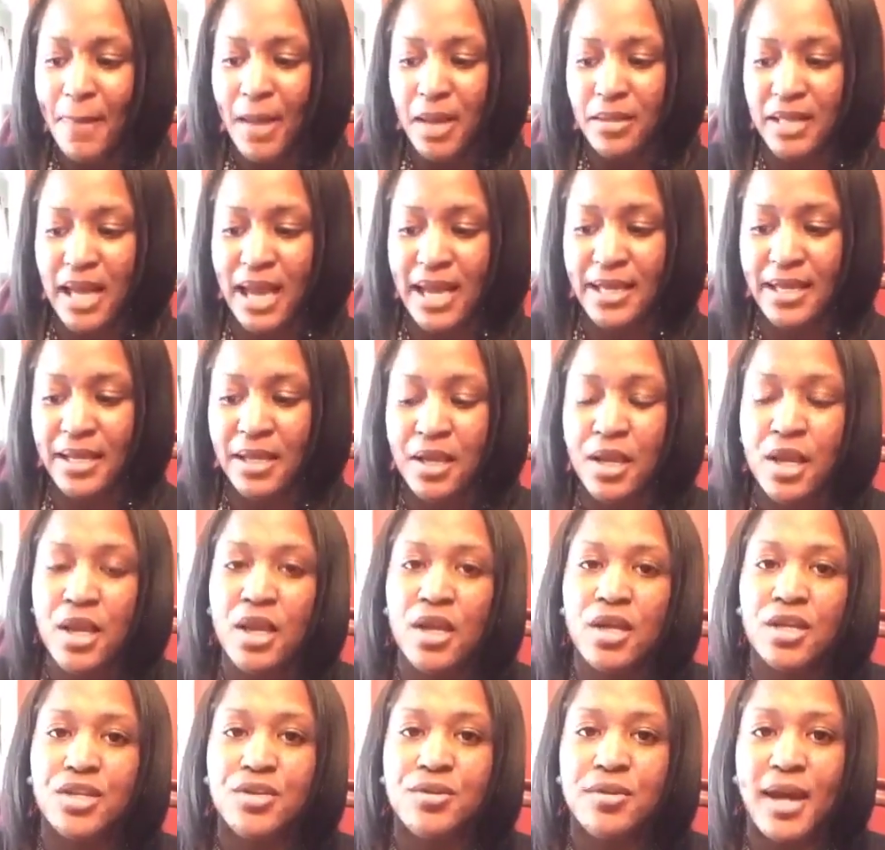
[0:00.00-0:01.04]
like,
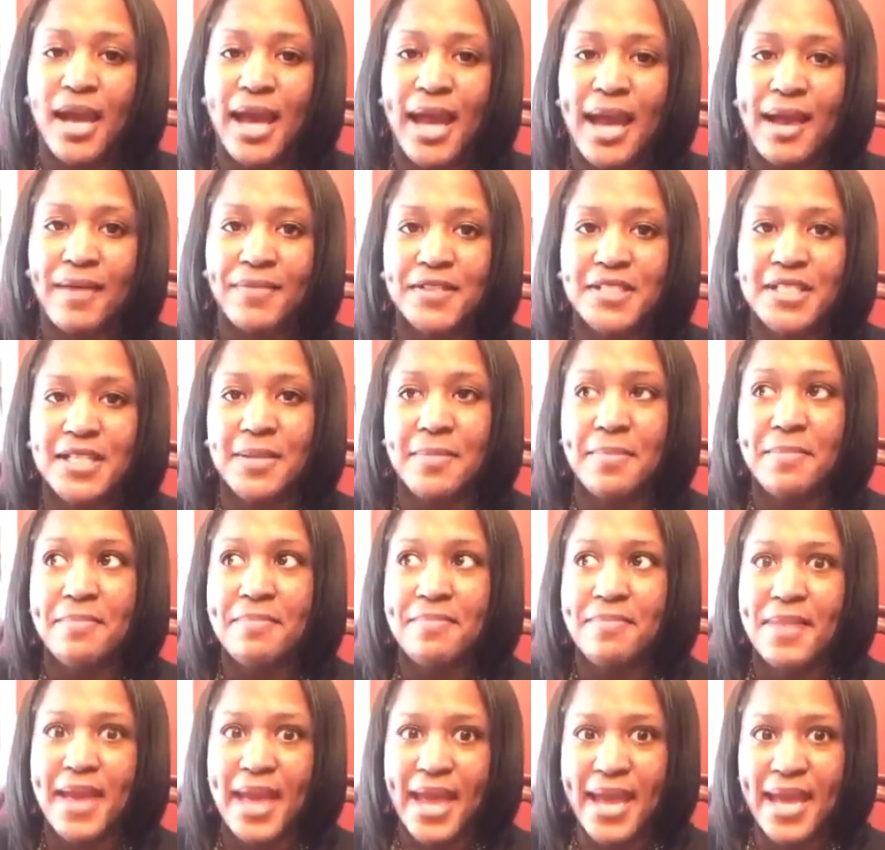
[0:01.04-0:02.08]
You have to
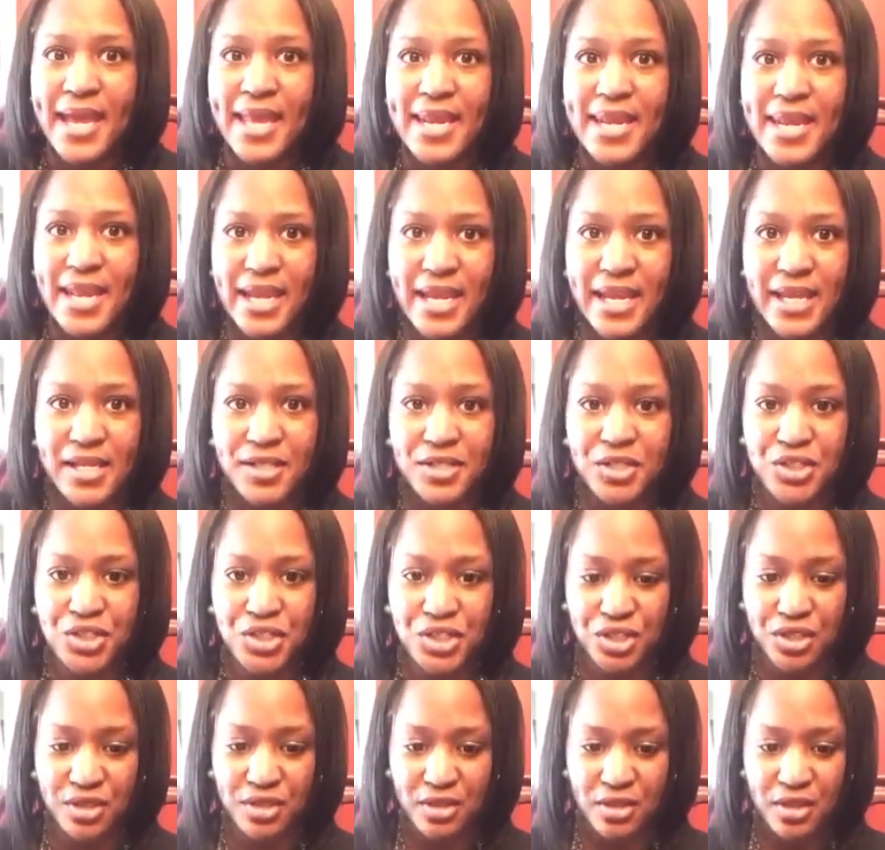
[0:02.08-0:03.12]

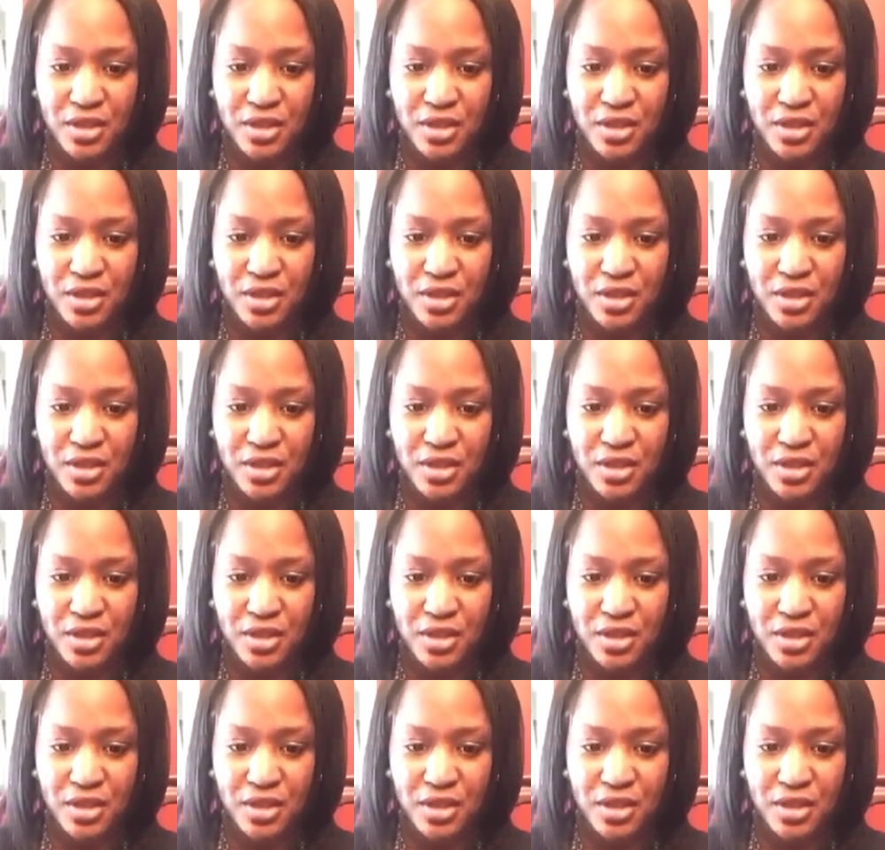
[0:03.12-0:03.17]
manage